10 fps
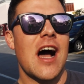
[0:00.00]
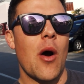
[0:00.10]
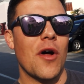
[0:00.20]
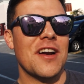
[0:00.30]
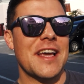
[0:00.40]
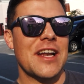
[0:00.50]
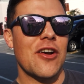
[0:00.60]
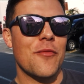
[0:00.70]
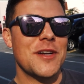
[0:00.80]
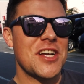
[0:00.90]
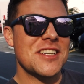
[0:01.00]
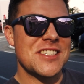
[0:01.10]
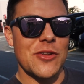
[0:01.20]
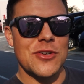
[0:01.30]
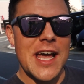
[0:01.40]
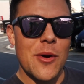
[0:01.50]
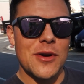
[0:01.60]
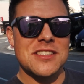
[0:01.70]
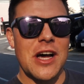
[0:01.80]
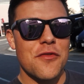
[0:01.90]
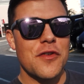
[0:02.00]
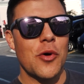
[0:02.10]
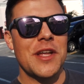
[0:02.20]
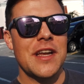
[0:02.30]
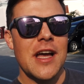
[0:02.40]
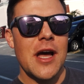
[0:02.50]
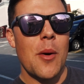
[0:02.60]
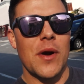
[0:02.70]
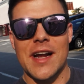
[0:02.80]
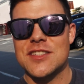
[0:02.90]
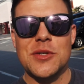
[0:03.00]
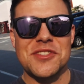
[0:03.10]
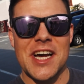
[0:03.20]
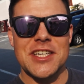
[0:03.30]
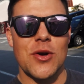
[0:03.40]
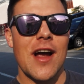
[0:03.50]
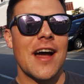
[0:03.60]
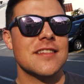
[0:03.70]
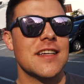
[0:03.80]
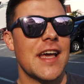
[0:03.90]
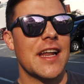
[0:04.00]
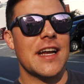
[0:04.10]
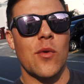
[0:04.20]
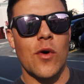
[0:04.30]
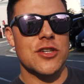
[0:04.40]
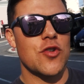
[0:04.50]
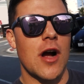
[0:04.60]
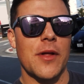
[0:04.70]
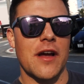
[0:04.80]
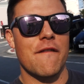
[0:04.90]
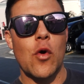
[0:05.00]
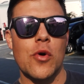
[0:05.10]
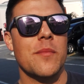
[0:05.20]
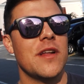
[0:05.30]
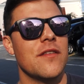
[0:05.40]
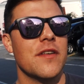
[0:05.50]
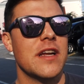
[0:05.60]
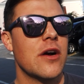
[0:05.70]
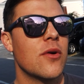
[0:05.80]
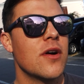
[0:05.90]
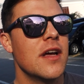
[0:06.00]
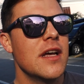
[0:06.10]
I wanted to get it off my chest the other day when I was out filming, but I got too sidetracked and I didn't want to drop like a 40-minute video.